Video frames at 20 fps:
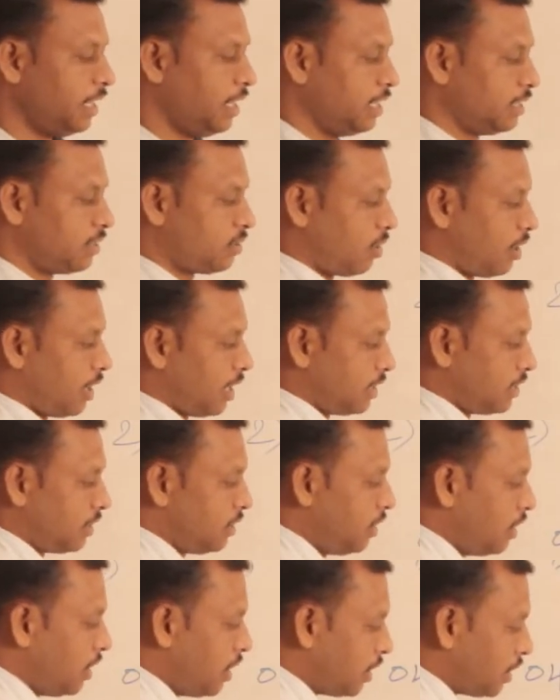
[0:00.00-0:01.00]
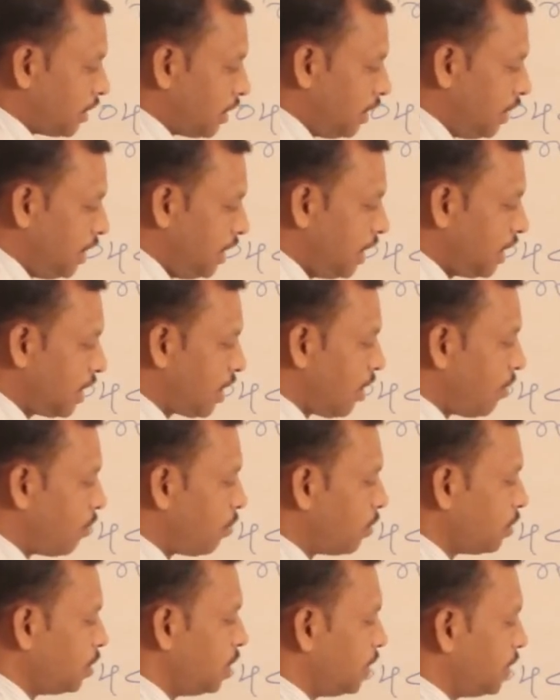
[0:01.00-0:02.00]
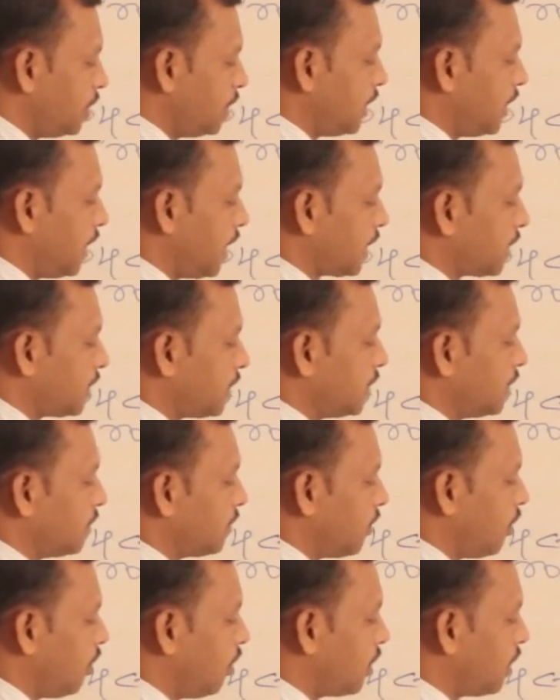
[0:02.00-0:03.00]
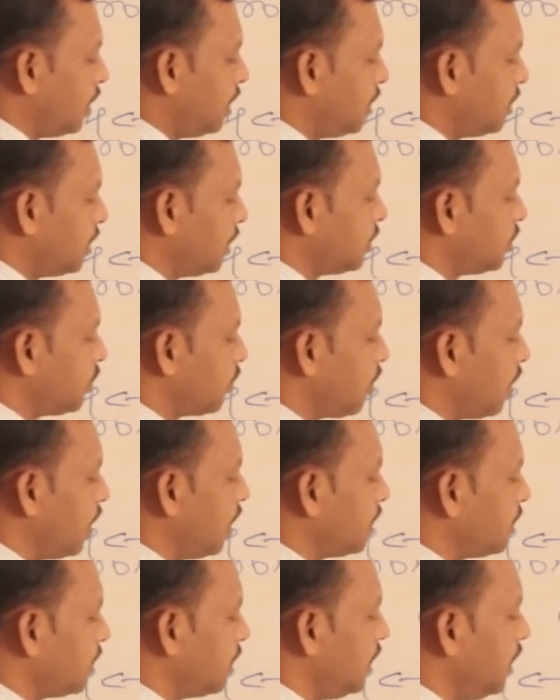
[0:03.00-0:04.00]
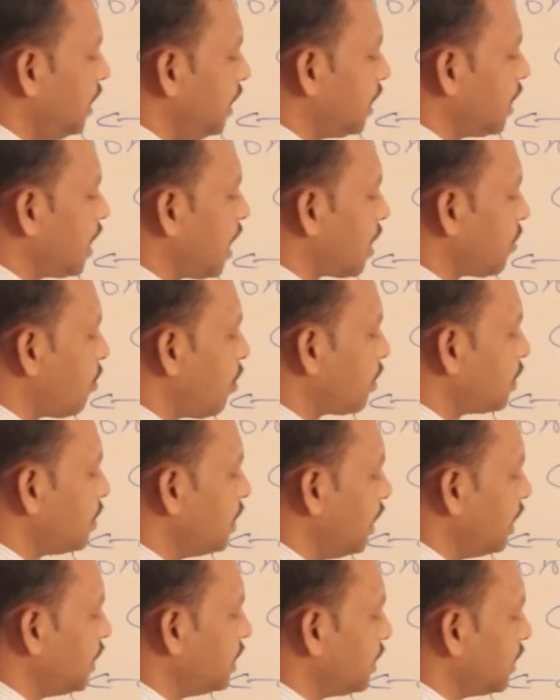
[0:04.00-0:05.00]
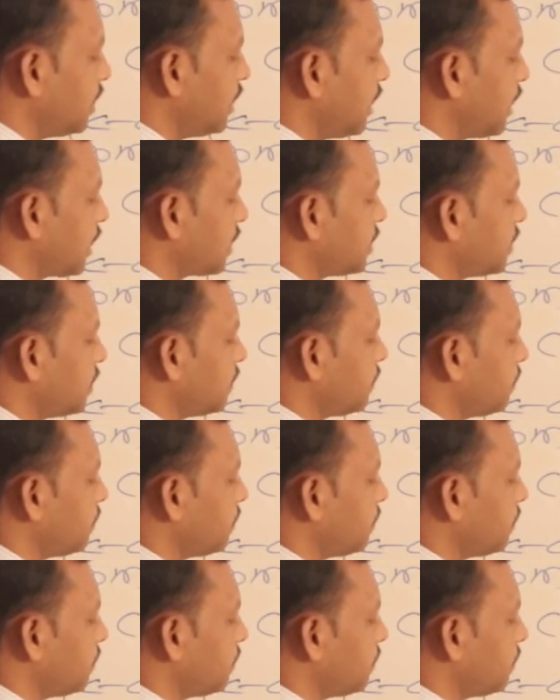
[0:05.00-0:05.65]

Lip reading: It is called as a decomposition reaction, or it is also called as a decarboxylation reaction.